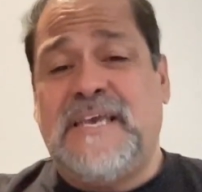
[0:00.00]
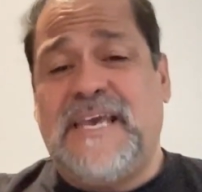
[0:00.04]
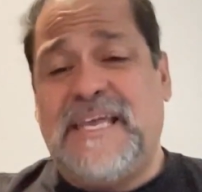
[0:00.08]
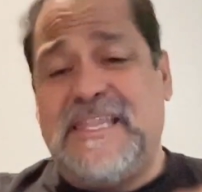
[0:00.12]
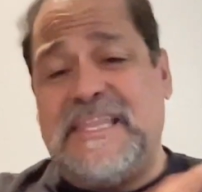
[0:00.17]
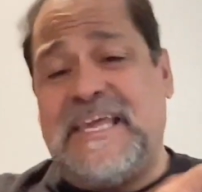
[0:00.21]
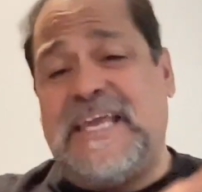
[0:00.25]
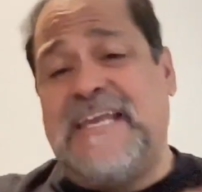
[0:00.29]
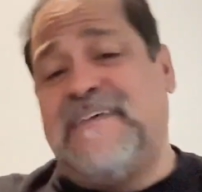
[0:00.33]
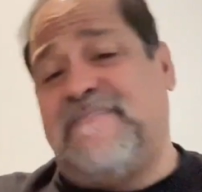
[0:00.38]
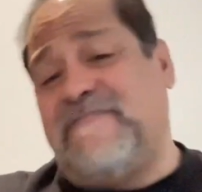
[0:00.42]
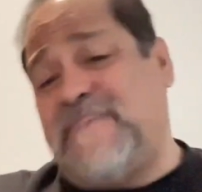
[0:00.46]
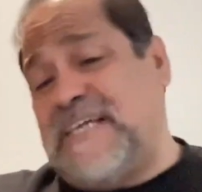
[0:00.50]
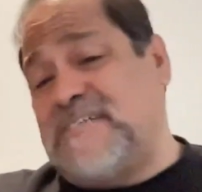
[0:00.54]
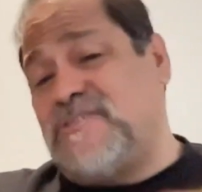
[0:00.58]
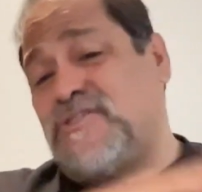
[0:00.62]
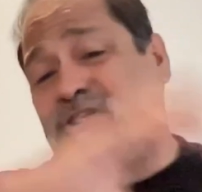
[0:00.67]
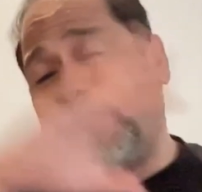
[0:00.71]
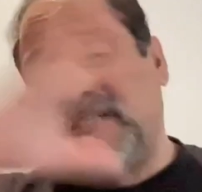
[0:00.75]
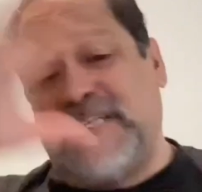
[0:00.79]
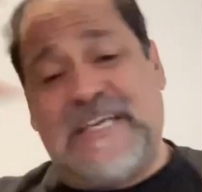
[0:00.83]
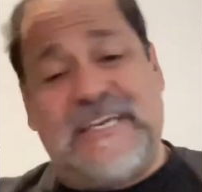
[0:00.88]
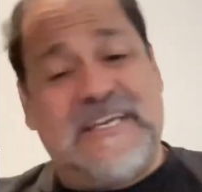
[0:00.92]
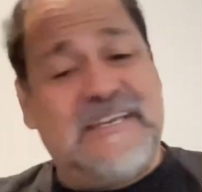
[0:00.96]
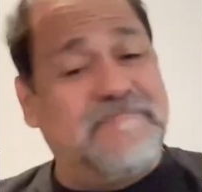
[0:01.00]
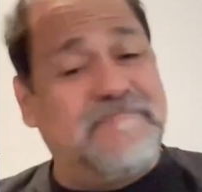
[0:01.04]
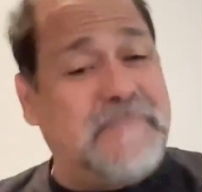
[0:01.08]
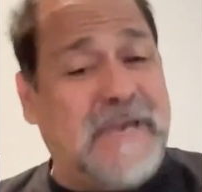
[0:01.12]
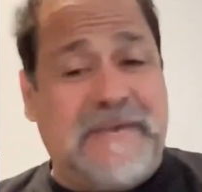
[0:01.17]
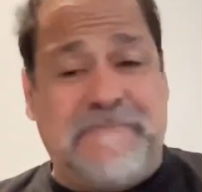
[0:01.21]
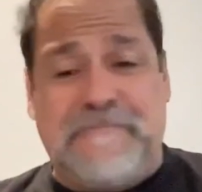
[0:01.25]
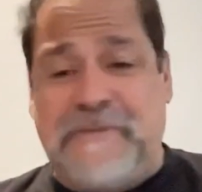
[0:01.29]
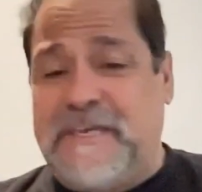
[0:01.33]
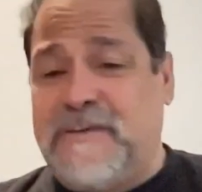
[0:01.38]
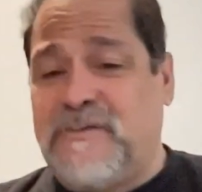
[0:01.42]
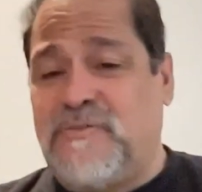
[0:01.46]
And then eventually,
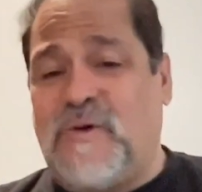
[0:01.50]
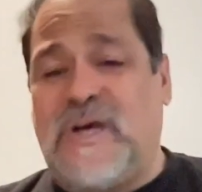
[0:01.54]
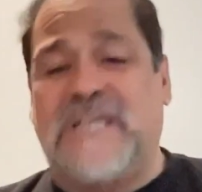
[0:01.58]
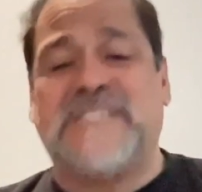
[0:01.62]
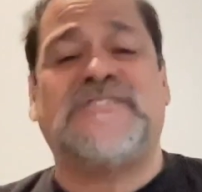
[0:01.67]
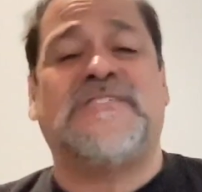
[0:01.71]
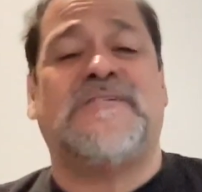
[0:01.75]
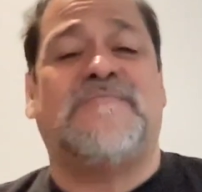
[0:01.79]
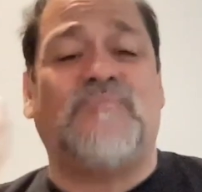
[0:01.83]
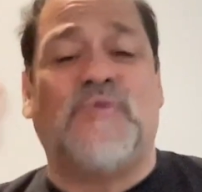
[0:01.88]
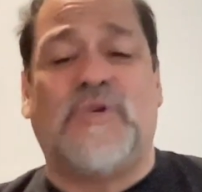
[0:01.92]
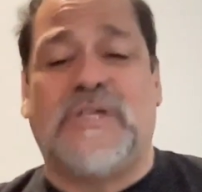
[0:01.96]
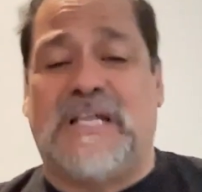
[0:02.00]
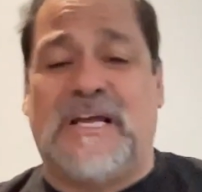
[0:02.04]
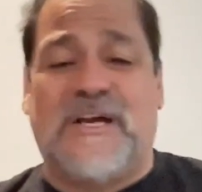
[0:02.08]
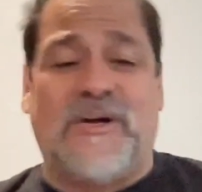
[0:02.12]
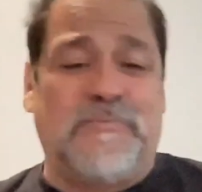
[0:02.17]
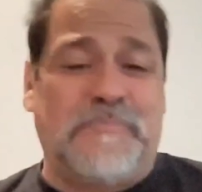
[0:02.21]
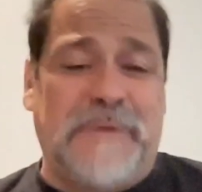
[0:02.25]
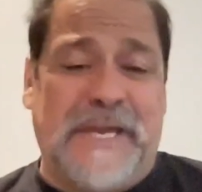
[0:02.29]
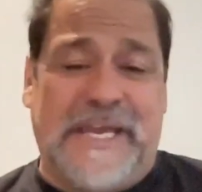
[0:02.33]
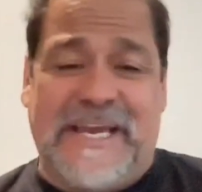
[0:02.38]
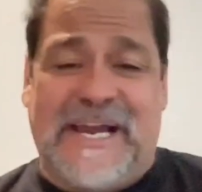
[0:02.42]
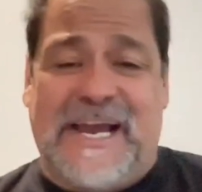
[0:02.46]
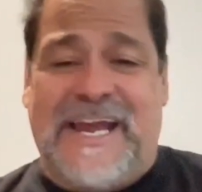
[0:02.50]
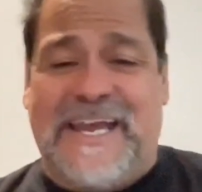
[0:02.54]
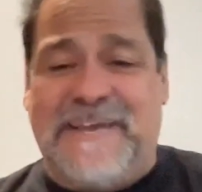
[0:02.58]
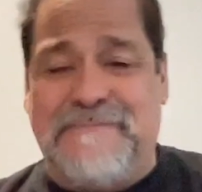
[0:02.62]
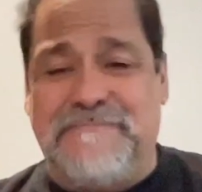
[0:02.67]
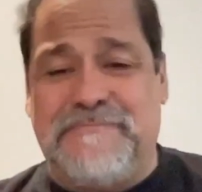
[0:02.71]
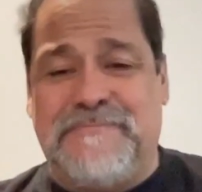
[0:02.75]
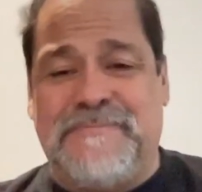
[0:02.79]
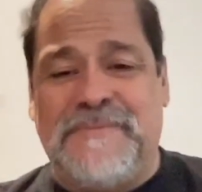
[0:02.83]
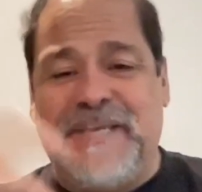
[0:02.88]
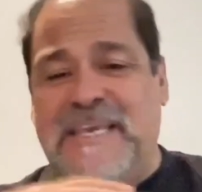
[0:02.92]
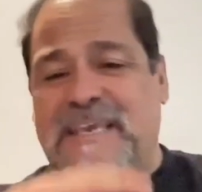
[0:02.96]
maybe quantum will help
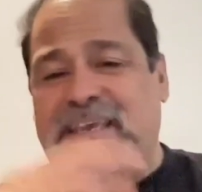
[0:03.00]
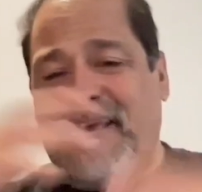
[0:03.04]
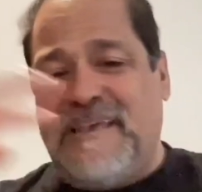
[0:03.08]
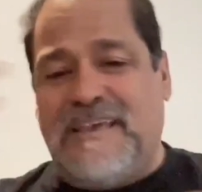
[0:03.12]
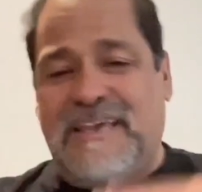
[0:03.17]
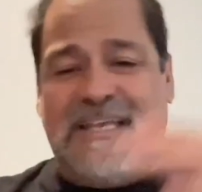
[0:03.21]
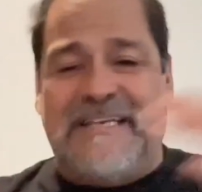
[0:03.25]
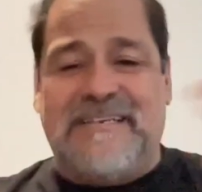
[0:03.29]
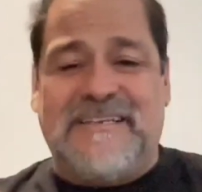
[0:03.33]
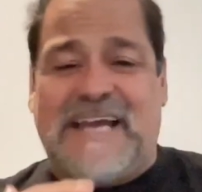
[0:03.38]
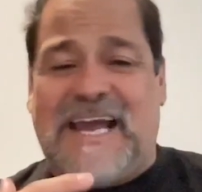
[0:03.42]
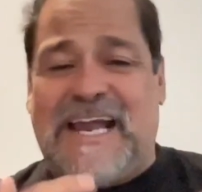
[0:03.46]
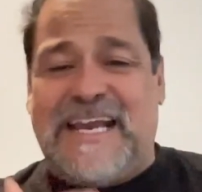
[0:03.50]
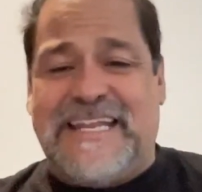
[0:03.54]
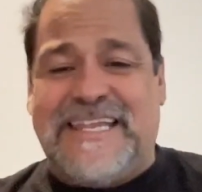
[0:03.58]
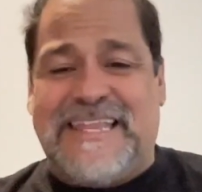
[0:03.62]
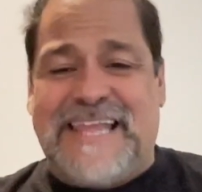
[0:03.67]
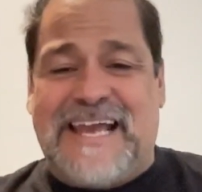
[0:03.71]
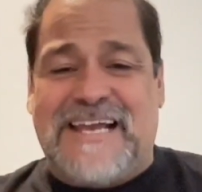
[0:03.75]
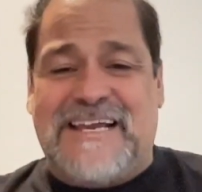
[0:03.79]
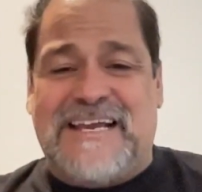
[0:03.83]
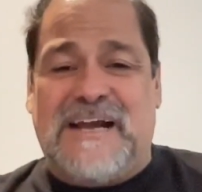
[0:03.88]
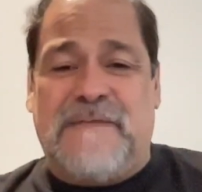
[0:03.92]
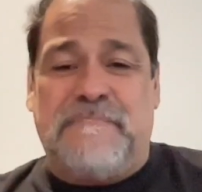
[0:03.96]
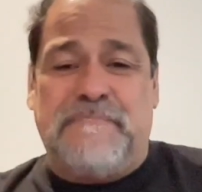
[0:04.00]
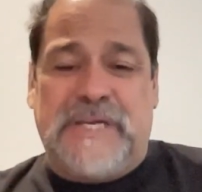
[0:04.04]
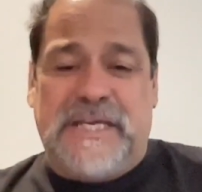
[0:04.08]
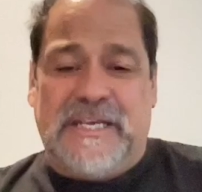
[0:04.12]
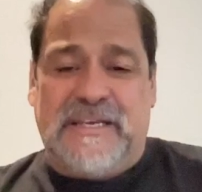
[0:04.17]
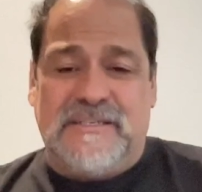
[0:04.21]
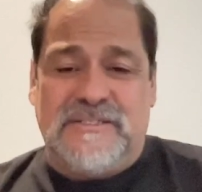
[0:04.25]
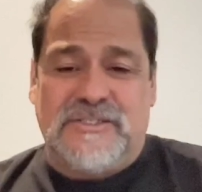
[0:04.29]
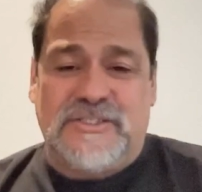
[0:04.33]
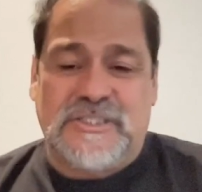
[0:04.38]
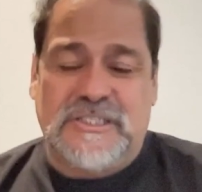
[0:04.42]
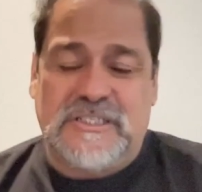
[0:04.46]
AI, and kind of that
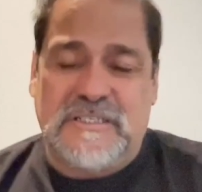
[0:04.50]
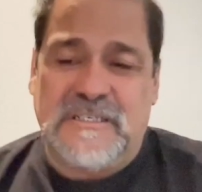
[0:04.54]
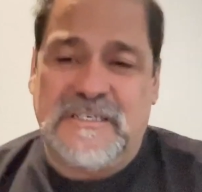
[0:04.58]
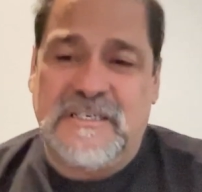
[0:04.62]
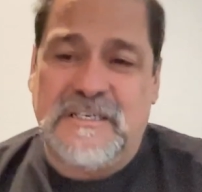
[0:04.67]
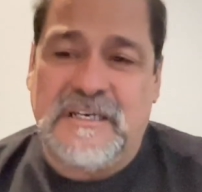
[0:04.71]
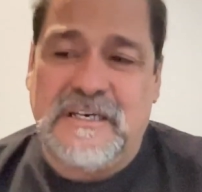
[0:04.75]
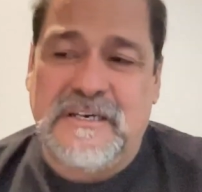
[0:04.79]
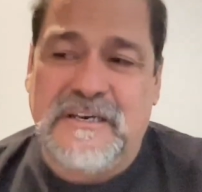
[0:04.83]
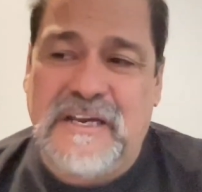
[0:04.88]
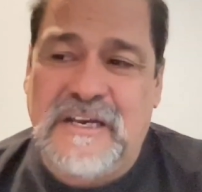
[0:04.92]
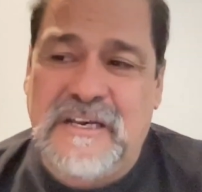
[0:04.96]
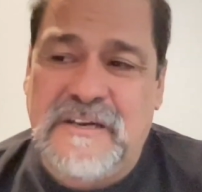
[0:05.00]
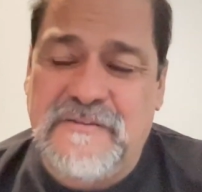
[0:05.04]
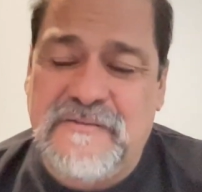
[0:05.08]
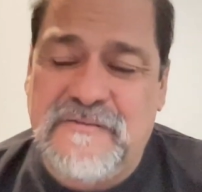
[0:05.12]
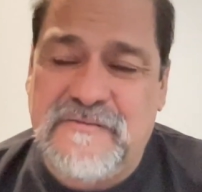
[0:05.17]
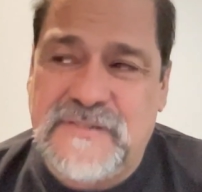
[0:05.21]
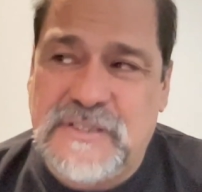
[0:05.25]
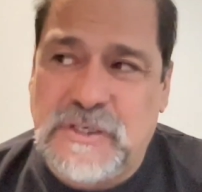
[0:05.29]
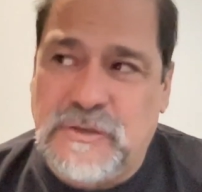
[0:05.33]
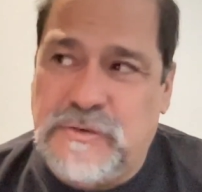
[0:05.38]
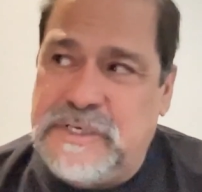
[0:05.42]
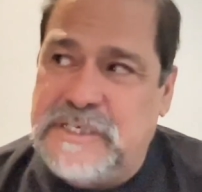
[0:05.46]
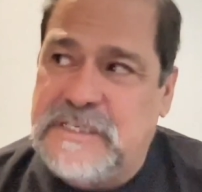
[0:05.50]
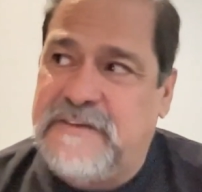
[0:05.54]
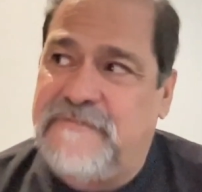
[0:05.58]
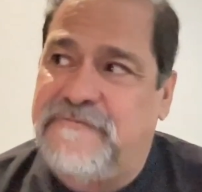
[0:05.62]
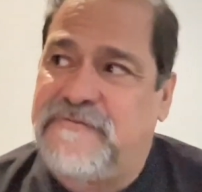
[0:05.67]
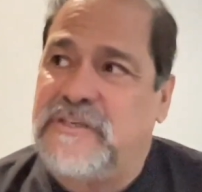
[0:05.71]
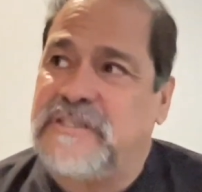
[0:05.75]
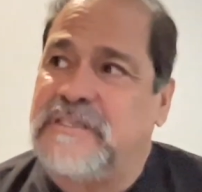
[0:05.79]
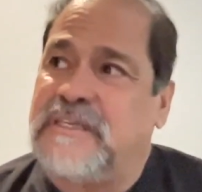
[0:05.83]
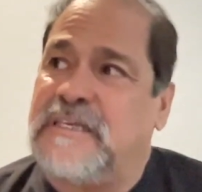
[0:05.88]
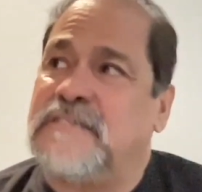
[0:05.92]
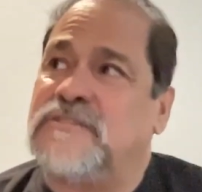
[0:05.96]
combination of doing
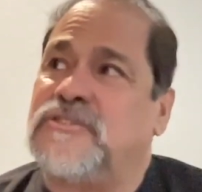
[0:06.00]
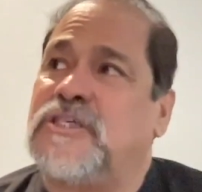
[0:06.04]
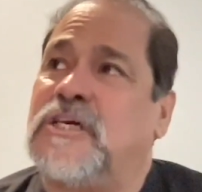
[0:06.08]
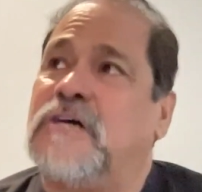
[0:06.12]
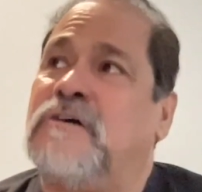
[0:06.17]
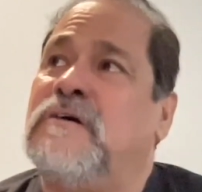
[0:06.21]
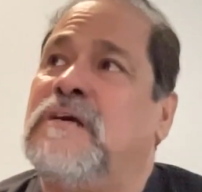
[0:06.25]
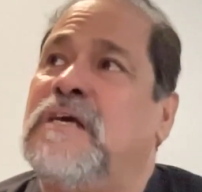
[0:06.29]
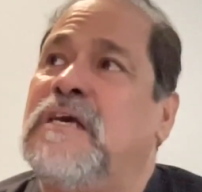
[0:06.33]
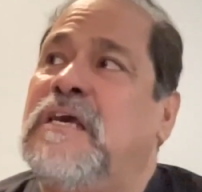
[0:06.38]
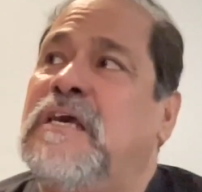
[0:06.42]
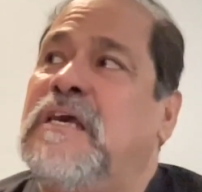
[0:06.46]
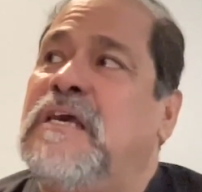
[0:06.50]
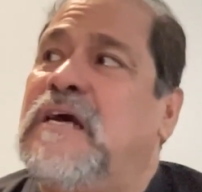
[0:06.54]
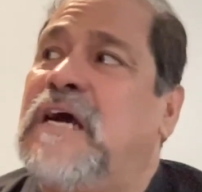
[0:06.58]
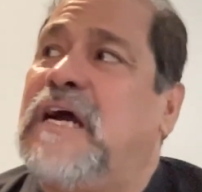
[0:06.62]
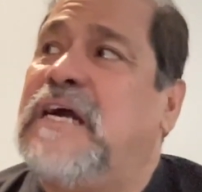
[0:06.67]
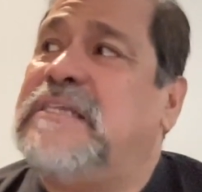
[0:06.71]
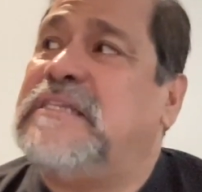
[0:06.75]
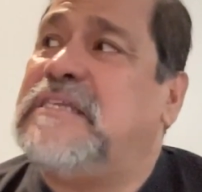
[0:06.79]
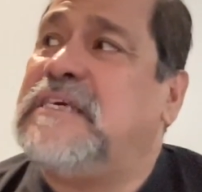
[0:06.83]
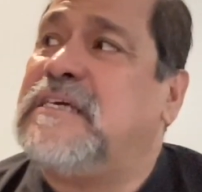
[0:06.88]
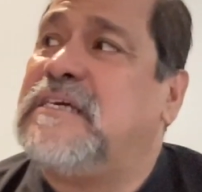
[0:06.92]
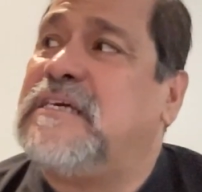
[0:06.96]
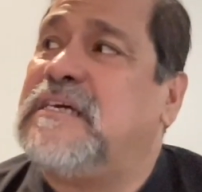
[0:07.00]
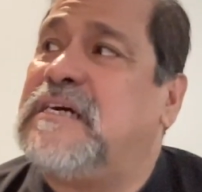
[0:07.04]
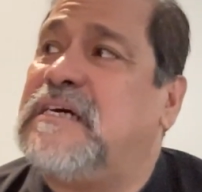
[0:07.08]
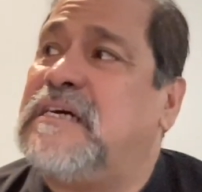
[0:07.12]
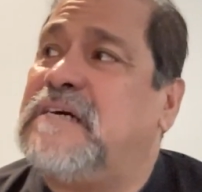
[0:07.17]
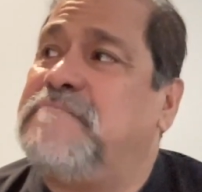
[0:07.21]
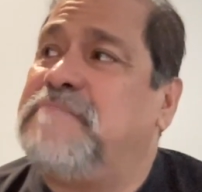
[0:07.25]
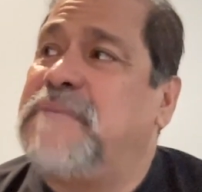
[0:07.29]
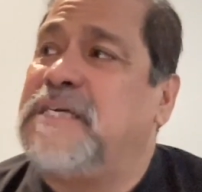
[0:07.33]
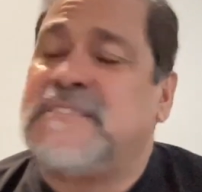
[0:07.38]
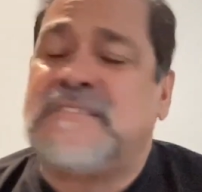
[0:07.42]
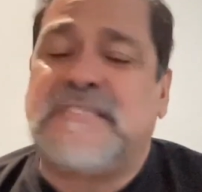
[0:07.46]
different things. So I think
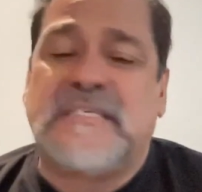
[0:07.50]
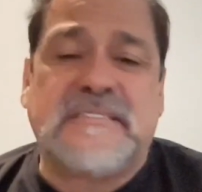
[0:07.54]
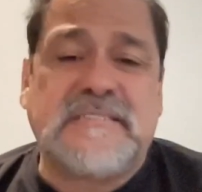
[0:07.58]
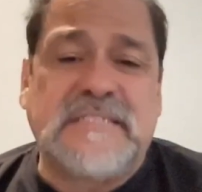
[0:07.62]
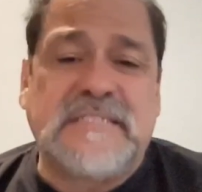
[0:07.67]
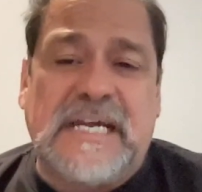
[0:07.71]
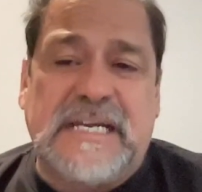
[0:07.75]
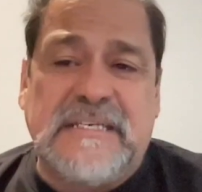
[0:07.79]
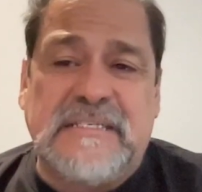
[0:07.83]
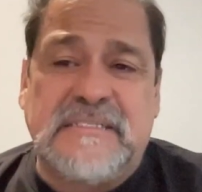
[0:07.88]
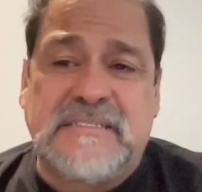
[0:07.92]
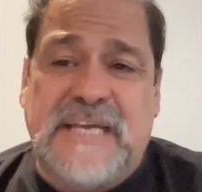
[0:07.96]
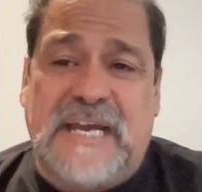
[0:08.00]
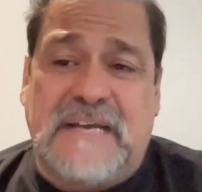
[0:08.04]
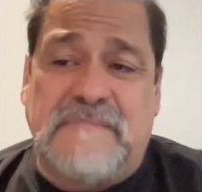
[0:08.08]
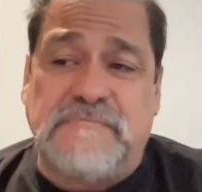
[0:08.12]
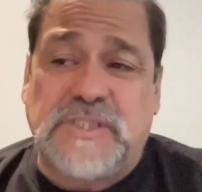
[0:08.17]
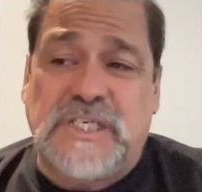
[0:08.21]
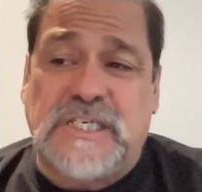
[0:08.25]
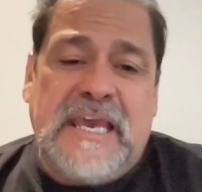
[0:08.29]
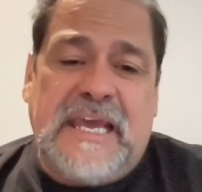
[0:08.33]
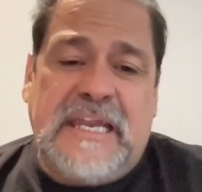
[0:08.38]
it's exciting times.